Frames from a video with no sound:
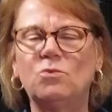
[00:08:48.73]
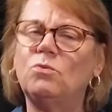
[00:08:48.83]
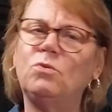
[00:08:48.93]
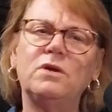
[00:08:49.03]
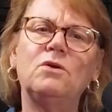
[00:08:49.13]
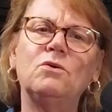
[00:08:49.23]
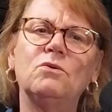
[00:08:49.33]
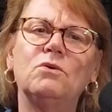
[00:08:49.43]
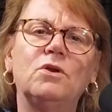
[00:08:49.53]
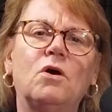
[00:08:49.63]
like, well, where
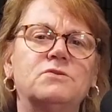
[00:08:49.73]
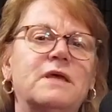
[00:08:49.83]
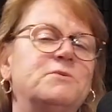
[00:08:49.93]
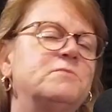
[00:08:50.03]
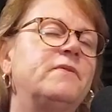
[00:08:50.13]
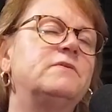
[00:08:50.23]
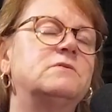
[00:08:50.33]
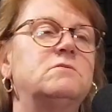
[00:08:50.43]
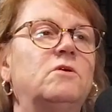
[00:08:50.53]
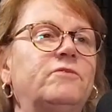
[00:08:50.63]
Alzheimer's Month
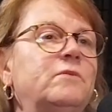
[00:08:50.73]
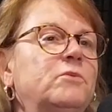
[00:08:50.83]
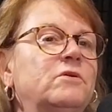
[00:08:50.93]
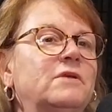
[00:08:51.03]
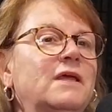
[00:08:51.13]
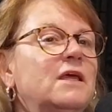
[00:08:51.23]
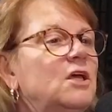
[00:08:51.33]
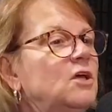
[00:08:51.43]
is November, and like